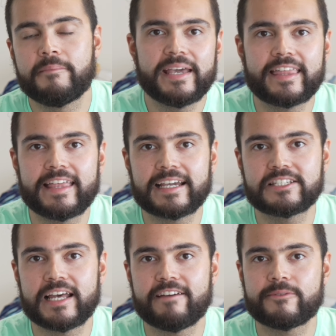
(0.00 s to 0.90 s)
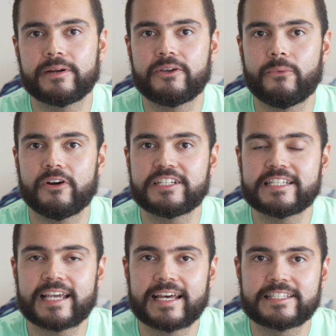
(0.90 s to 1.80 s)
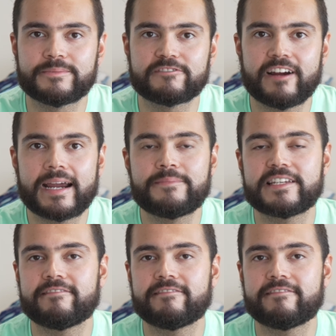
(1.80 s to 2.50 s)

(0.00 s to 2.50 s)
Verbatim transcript: Big thanks to everyone who watches and subscribes.